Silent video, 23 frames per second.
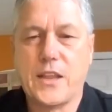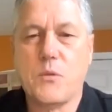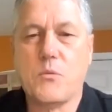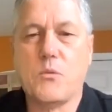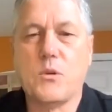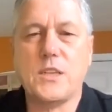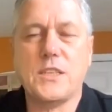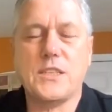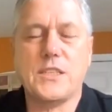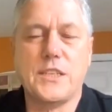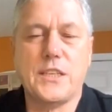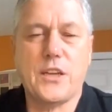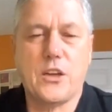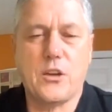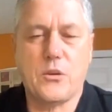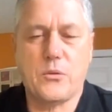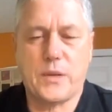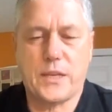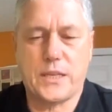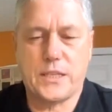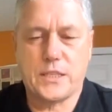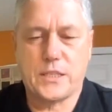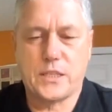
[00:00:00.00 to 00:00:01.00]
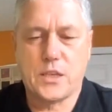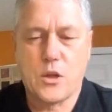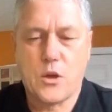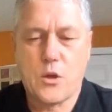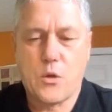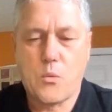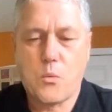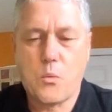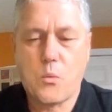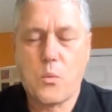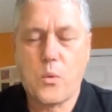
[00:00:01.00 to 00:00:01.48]
they want to know is
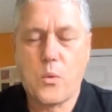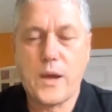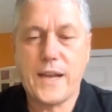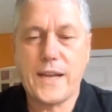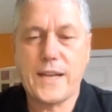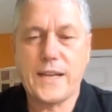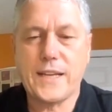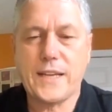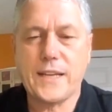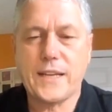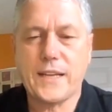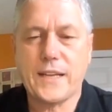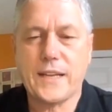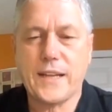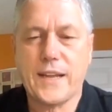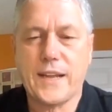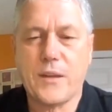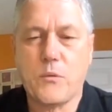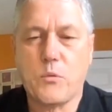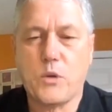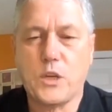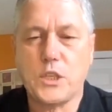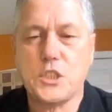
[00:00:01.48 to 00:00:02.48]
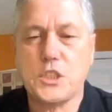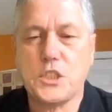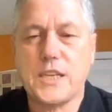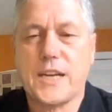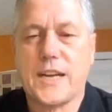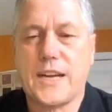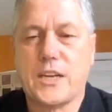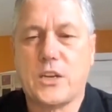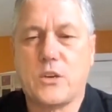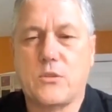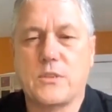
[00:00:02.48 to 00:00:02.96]
what
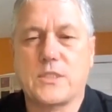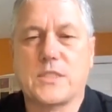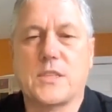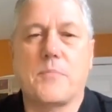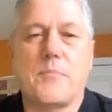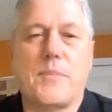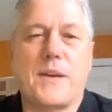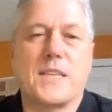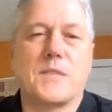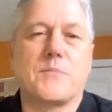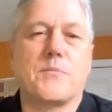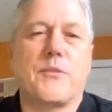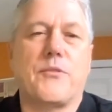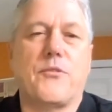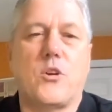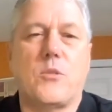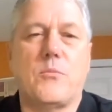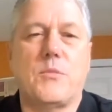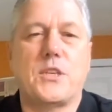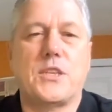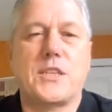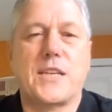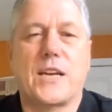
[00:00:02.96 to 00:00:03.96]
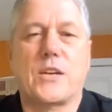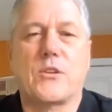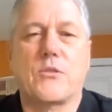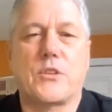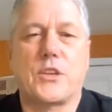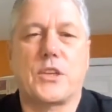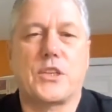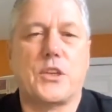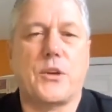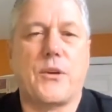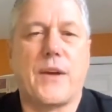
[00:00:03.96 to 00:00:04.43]
channel is the best performing channel
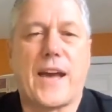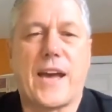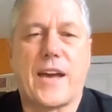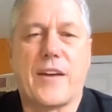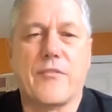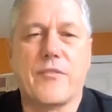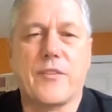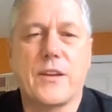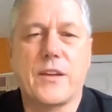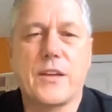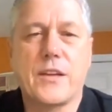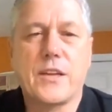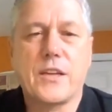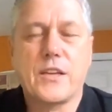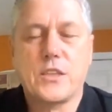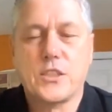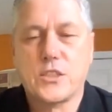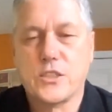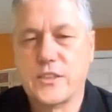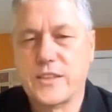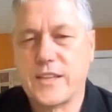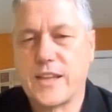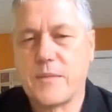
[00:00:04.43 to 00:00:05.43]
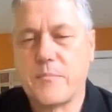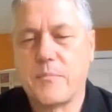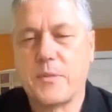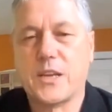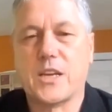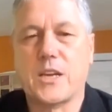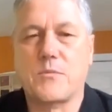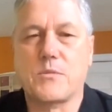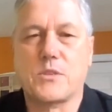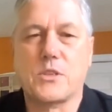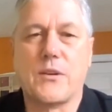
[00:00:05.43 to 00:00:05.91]
that you have. So that
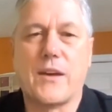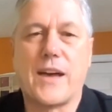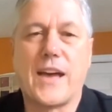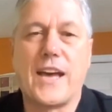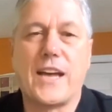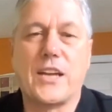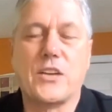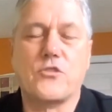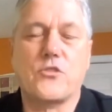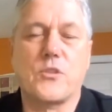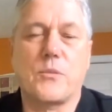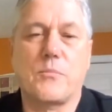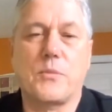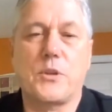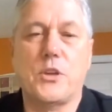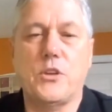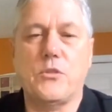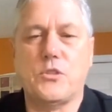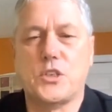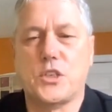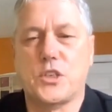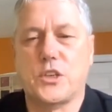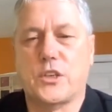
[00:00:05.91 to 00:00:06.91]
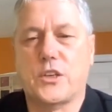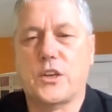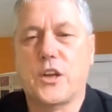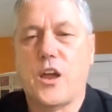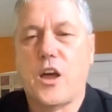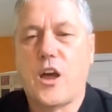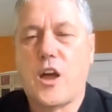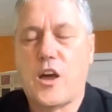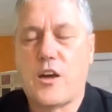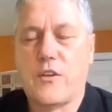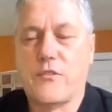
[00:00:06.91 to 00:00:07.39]
becomes an attribution
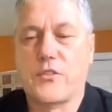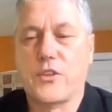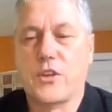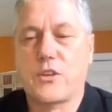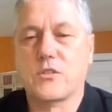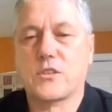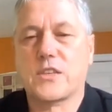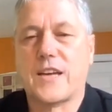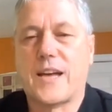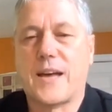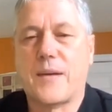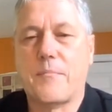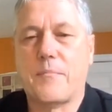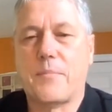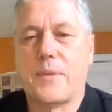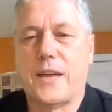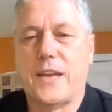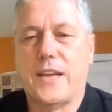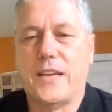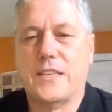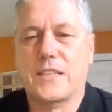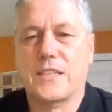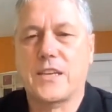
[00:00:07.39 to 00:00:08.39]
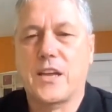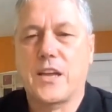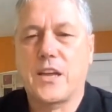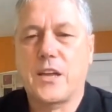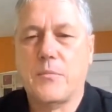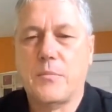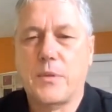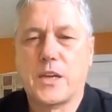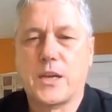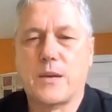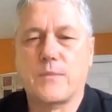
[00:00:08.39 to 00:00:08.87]
of those campaigns
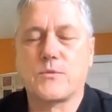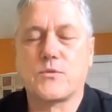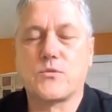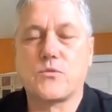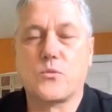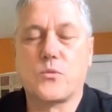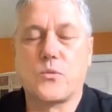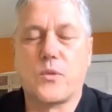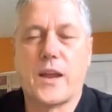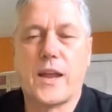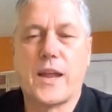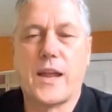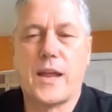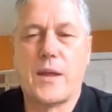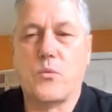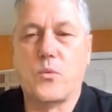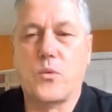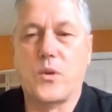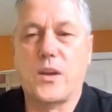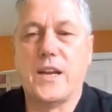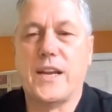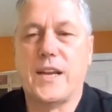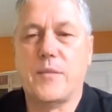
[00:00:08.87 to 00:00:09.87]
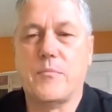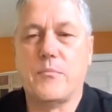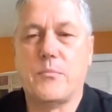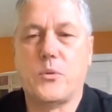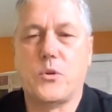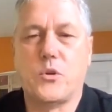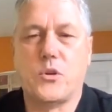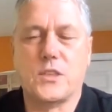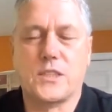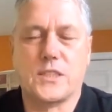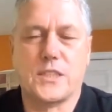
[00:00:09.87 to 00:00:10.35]
becomes really
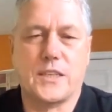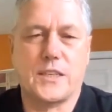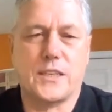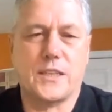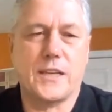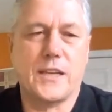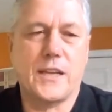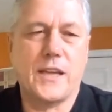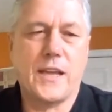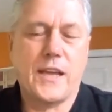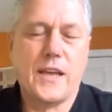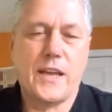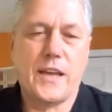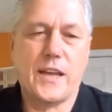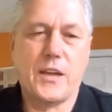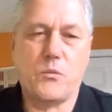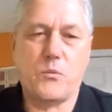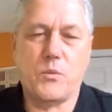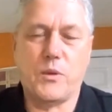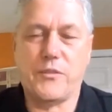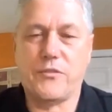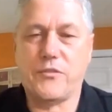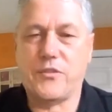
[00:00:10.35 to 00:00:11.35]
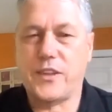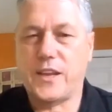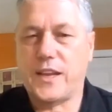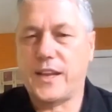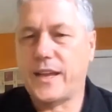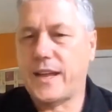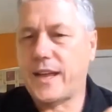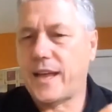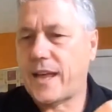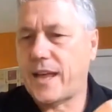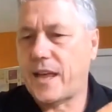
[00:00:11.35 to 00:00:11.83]
important. And with
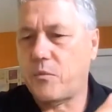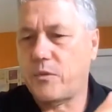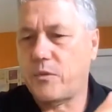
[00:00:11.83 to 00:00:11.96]
the